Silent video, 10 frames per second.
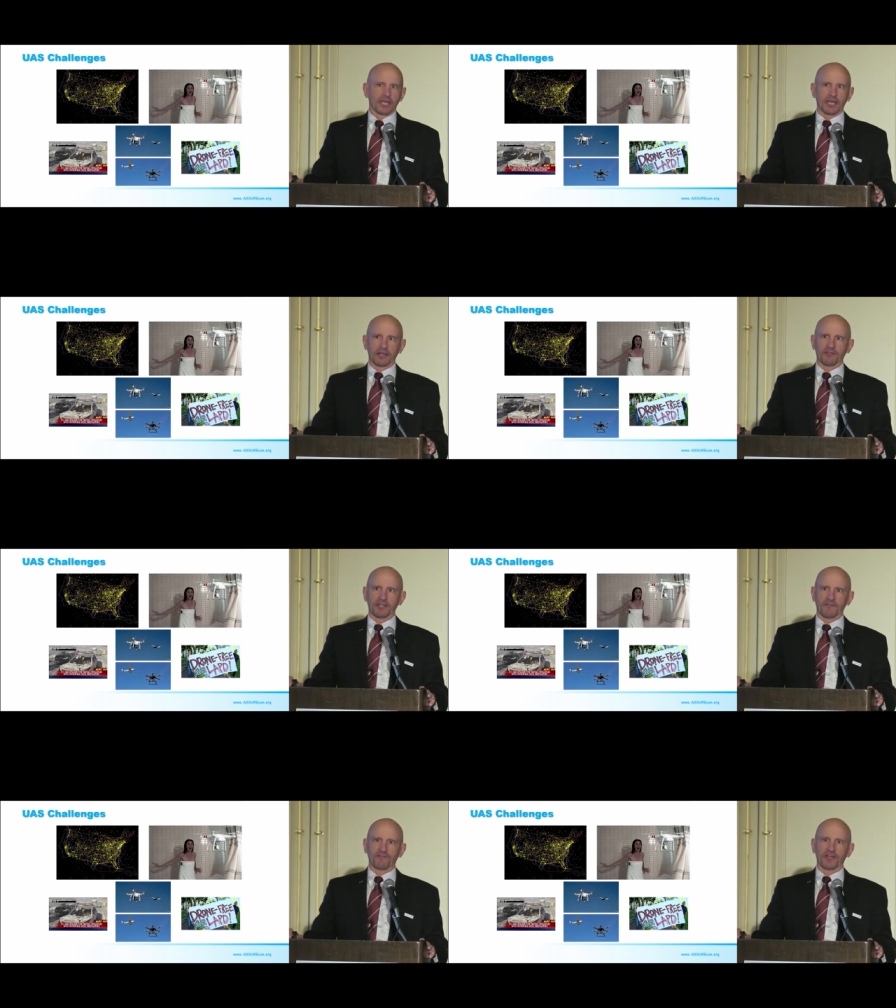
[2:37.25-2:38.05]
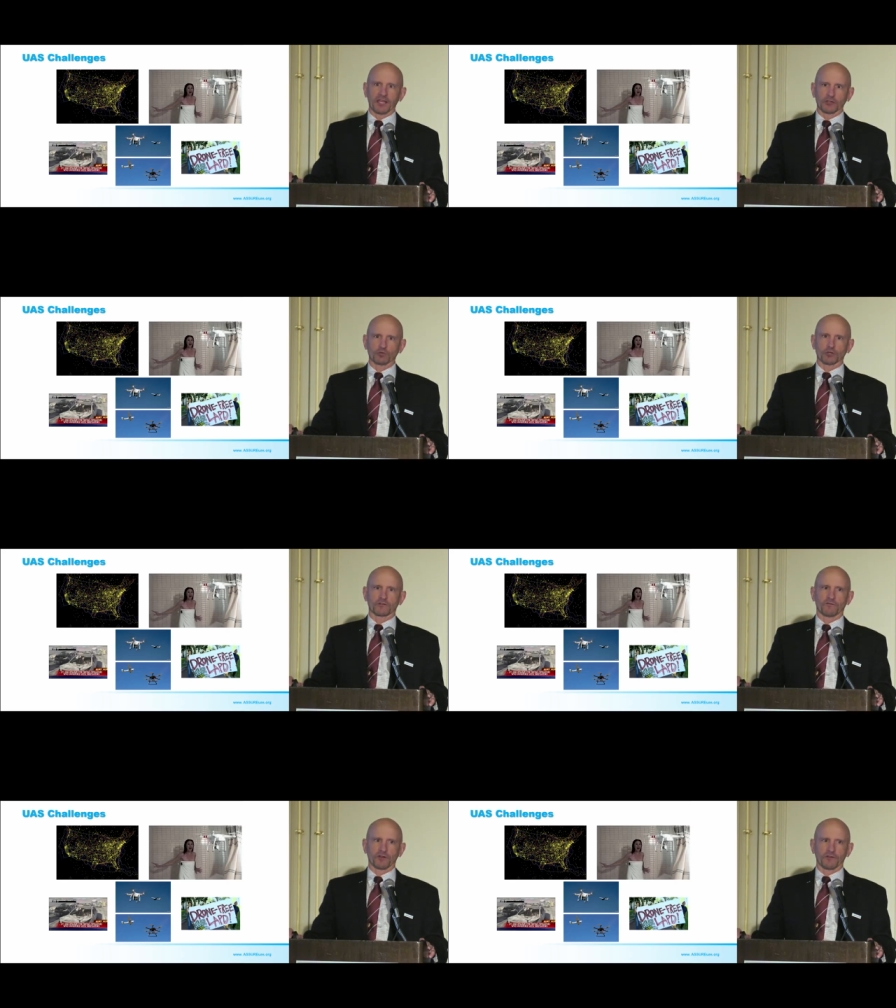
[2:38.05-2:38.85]
And the F A A has
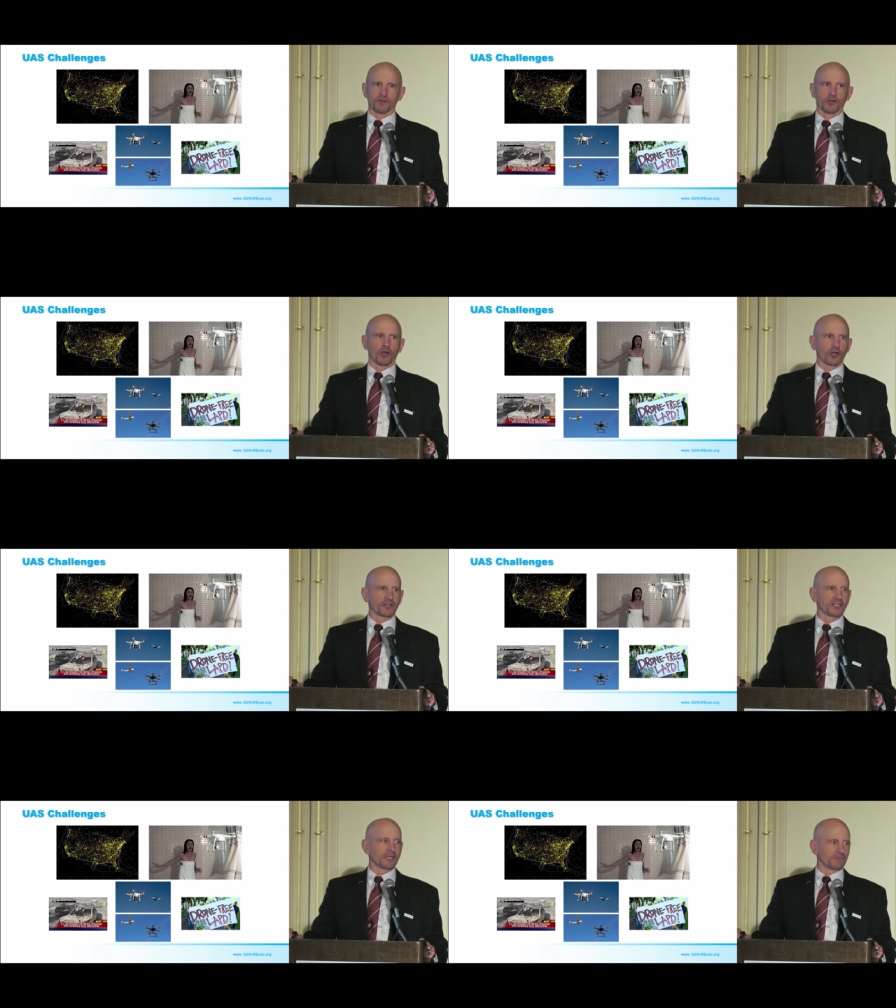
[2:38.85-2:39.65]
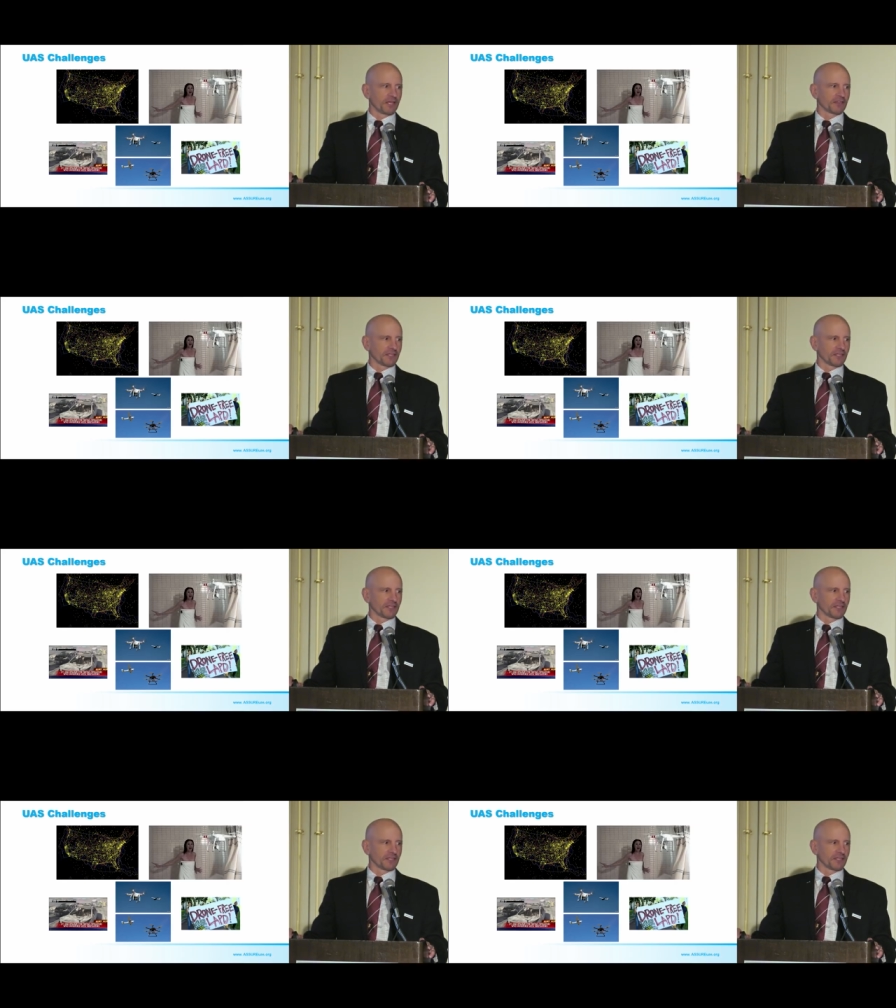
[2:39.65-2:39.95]
worked very, very hard to keep that